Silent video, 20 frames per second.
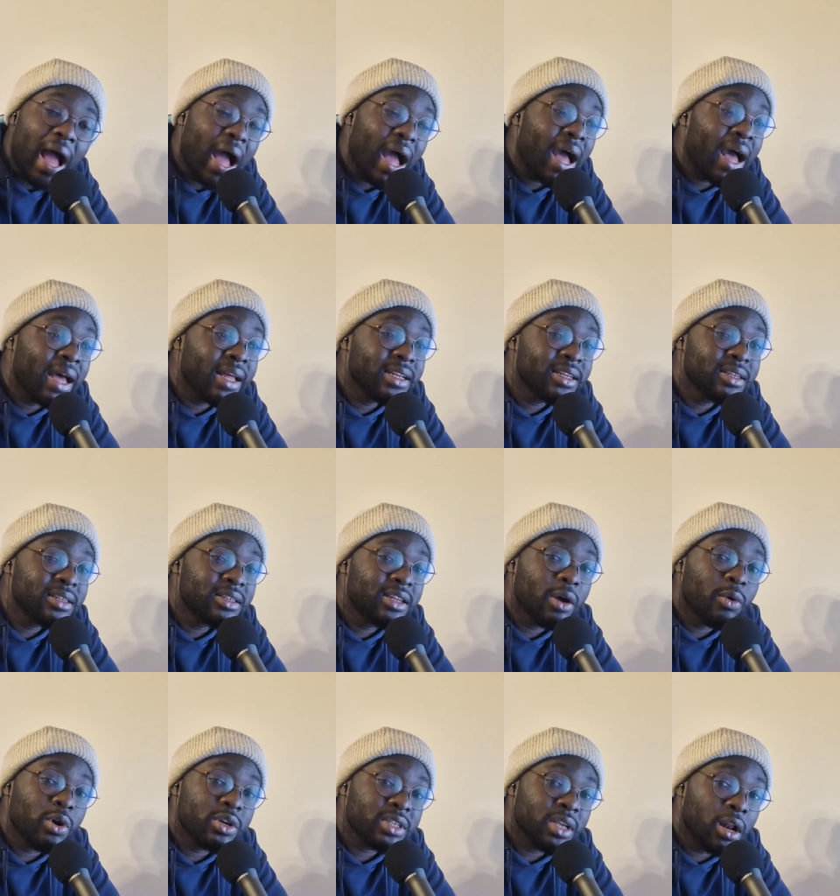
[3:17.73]
and
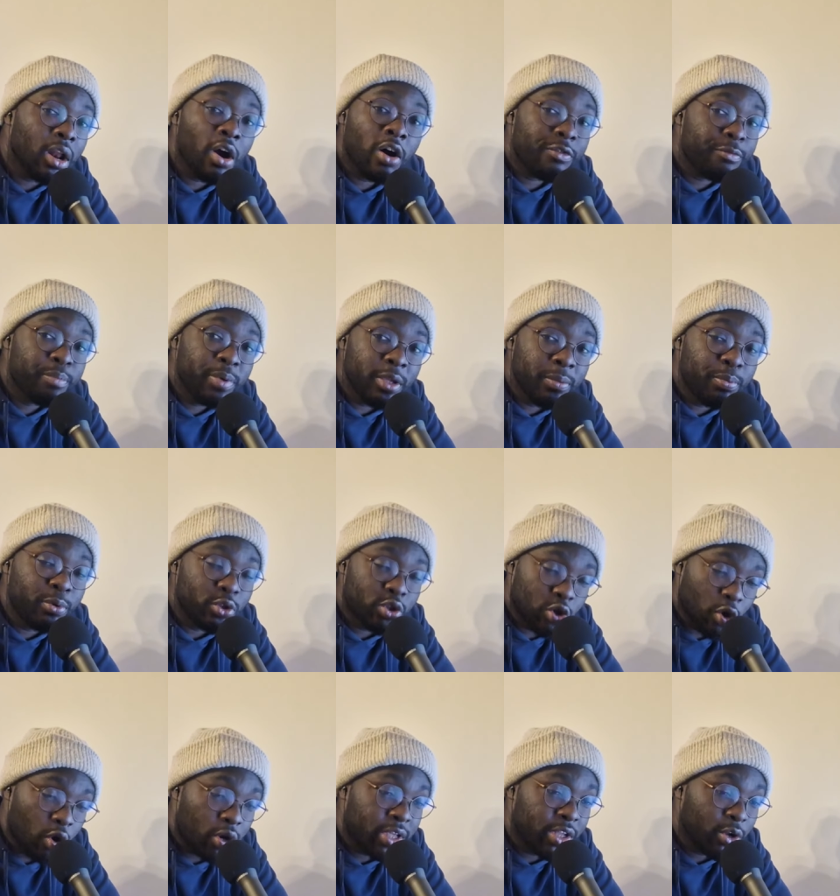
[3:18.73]
there was a lot of people
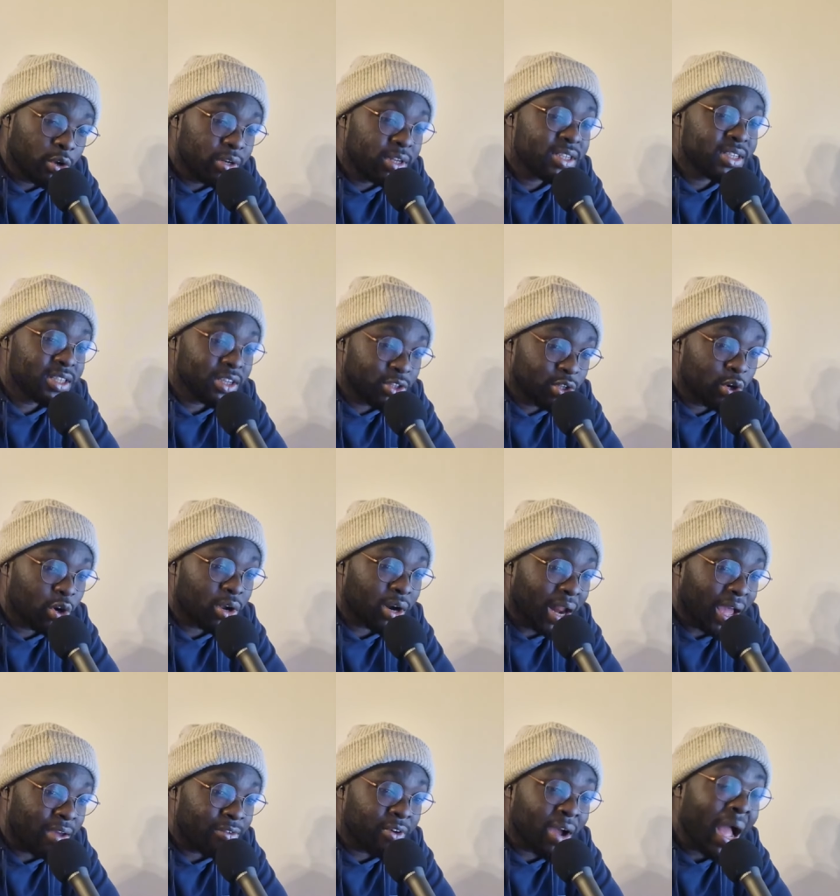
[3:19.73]
talking on this TikTok
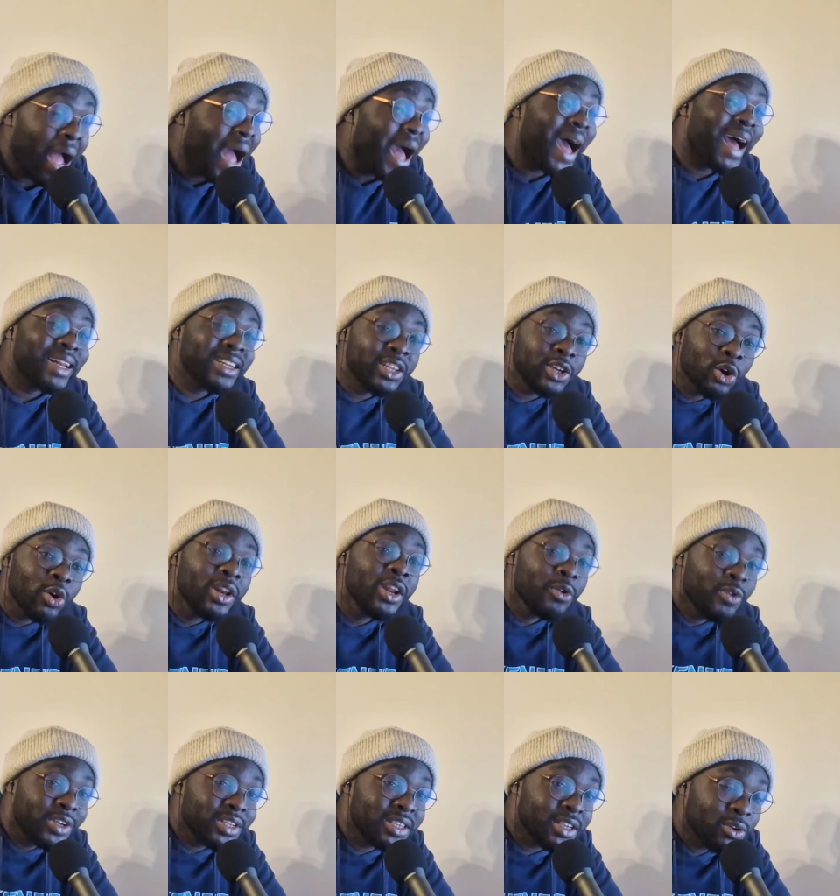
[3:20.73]
live, and the only
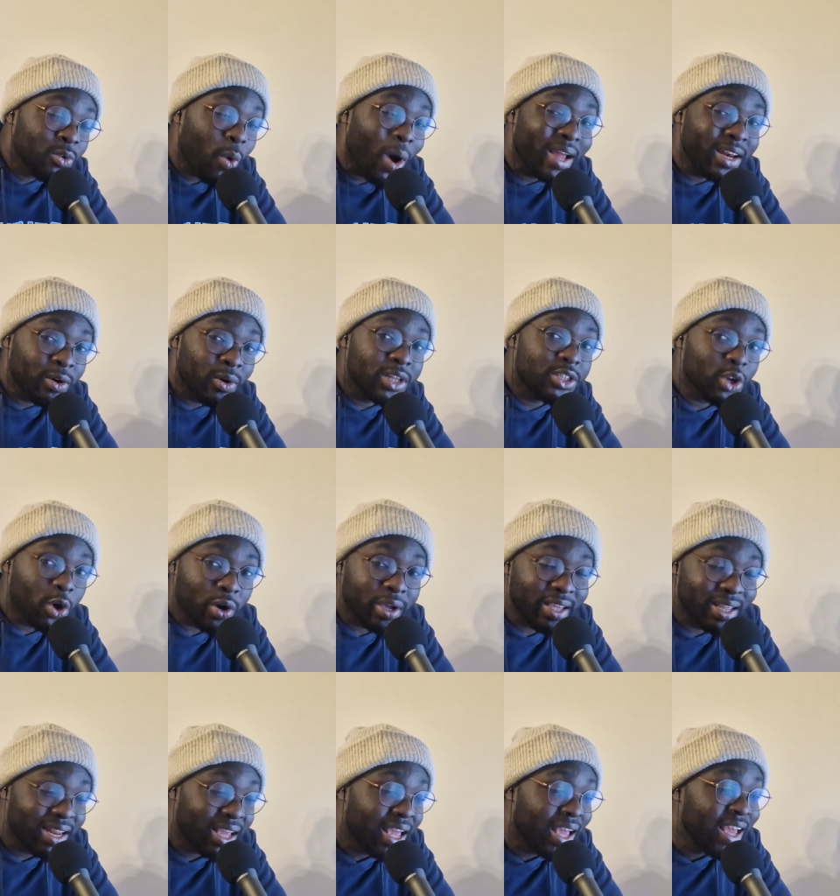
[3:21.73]
reason why they were
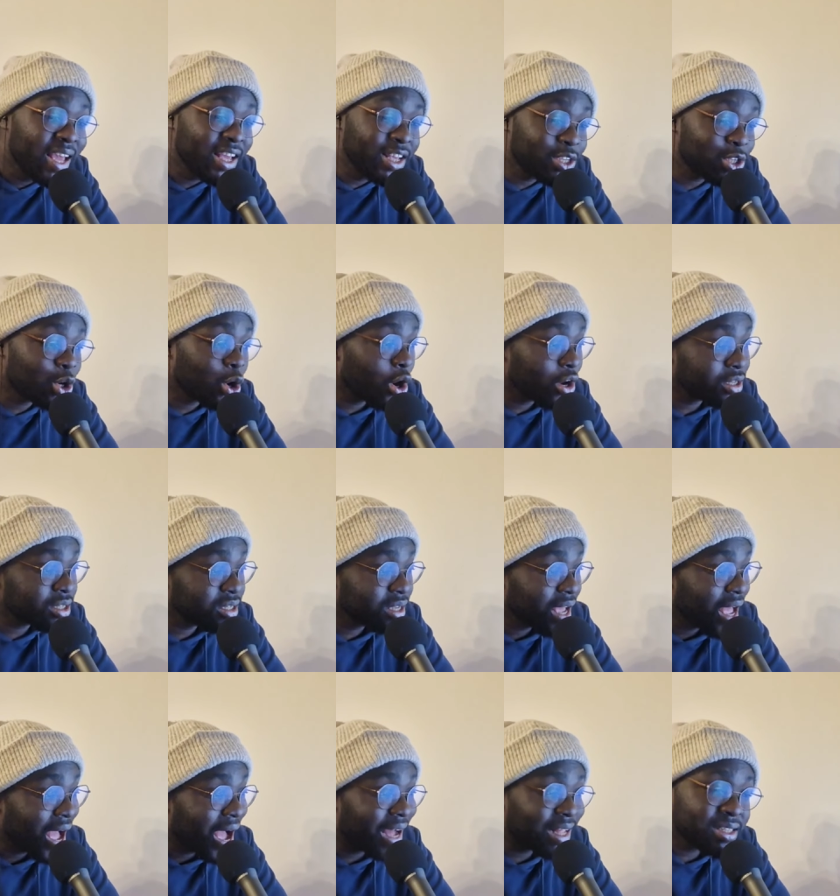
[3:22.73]
talking is because
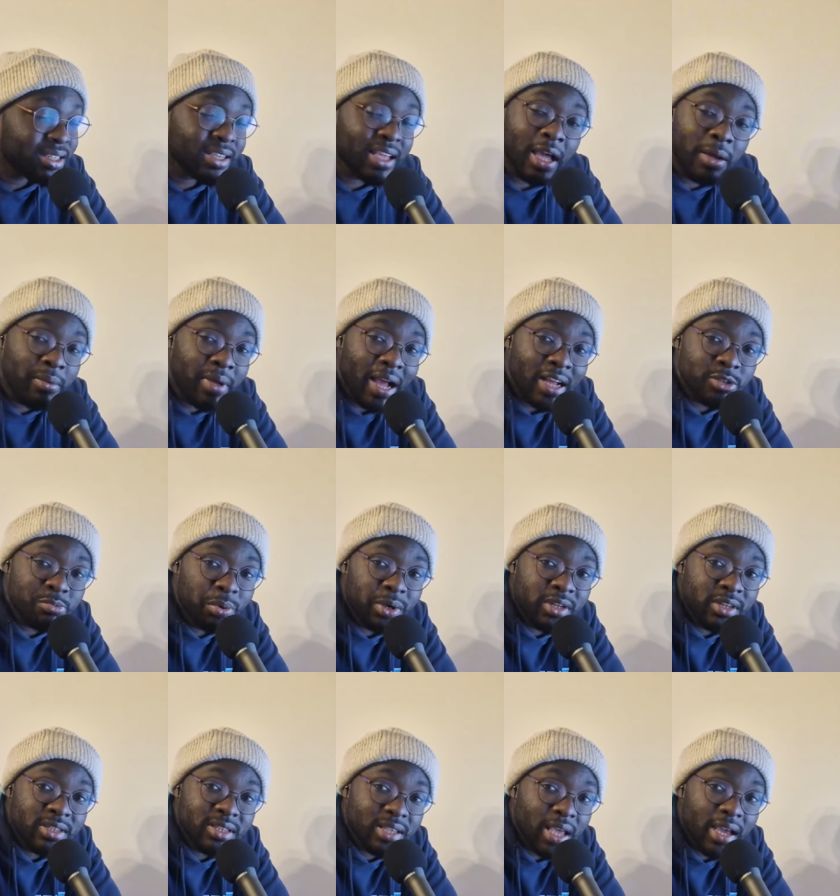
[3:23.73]
Auntie Kemi has
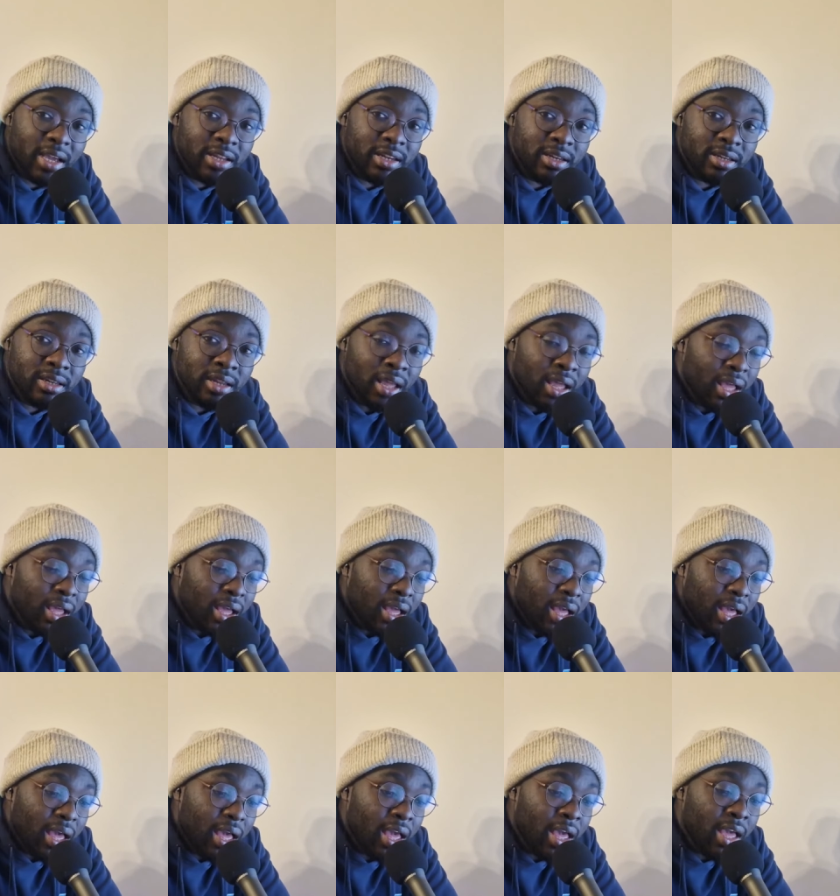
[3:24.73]
been saying
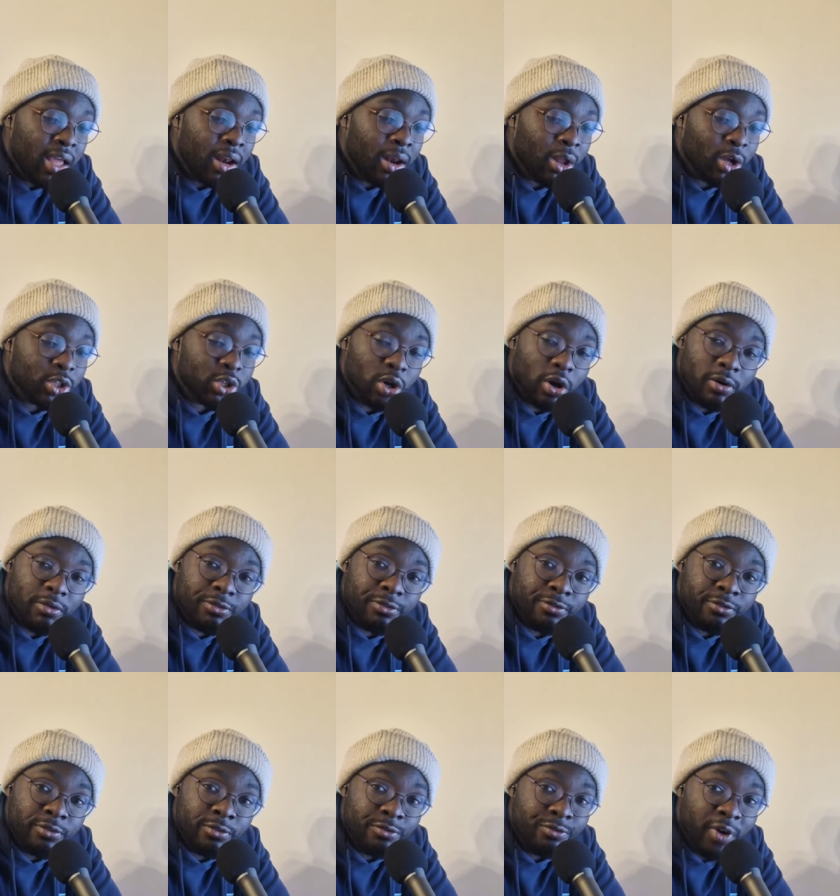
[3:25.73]
a lot
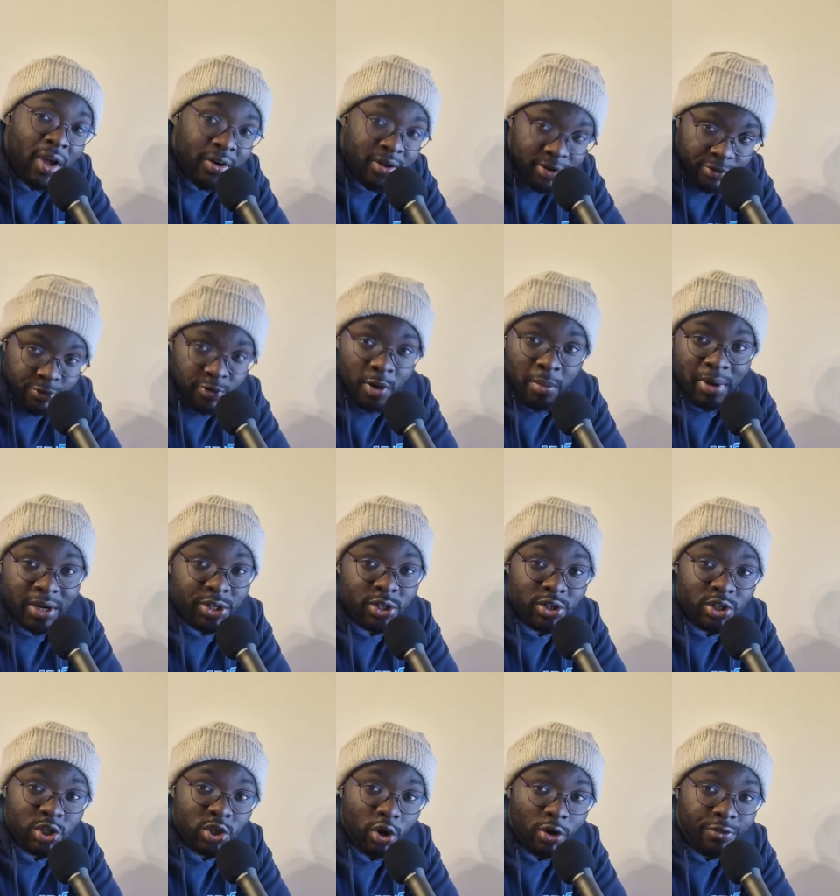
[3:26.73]
of very
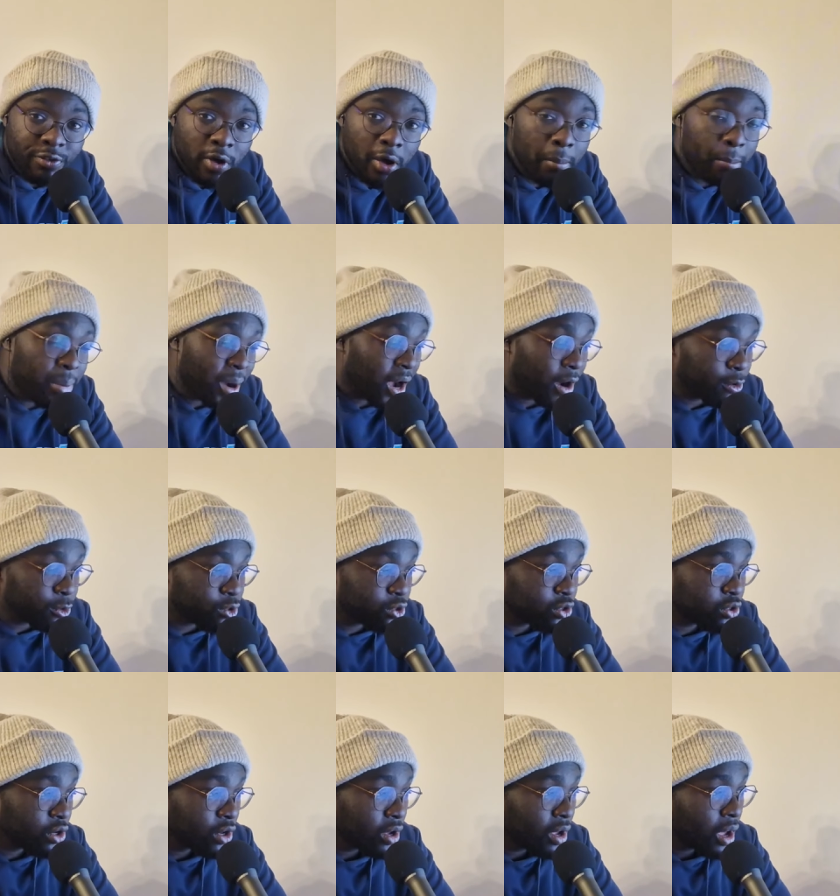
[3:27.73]
inflammatory stuff
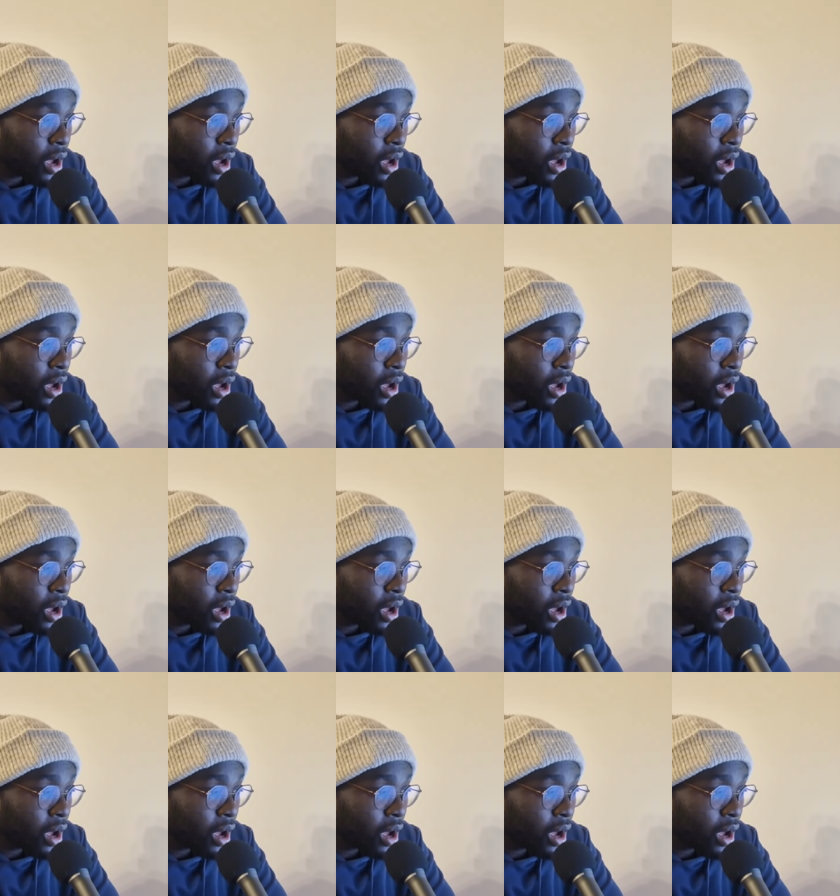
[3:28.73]
about